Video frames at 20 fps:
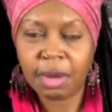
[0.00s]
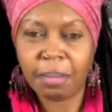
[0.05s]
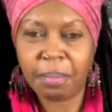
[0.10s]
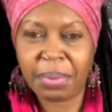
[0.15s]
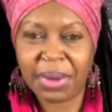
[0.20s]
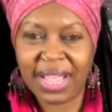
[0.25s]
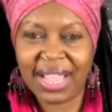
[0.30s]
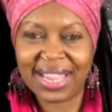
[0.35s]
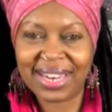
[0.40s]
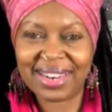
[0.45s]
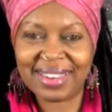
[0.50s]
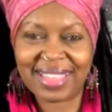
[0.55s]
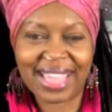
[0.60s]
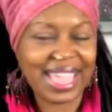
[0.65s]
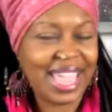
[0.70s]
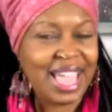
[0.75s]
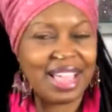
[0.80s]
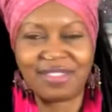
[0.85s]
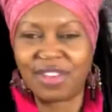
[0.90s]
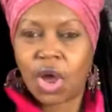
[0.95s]
but
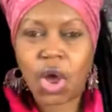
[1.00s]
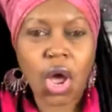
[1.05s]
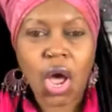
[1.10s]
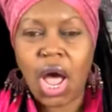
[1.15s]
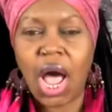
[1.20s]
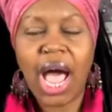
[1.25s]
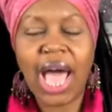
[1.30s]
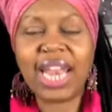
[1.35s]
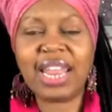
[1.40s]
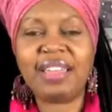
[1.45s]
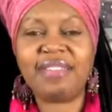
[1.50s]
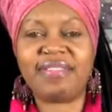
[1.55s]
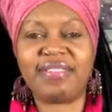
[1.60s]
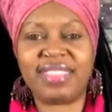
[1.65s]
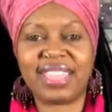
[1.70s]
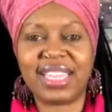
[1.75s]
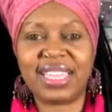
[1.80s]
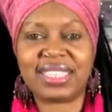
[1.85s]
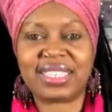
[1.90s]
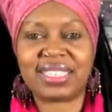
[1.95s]
they have all
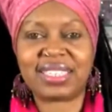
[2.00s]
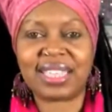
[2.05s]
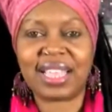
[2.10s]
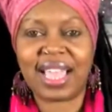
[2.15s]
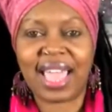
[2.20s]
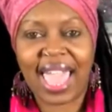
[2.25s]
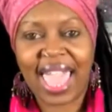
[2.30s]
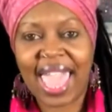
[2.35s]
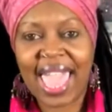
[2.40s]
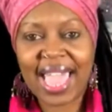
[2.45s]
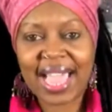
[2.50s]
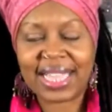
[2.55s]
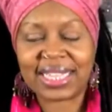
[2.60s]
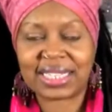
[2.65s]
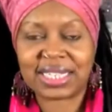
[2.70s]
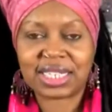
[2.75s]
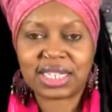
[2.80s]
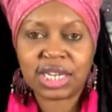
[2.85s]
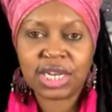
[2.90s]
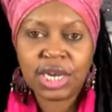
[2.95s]
of this
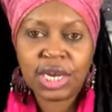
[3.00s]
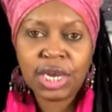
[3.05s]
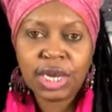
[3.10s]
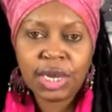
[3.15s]
angst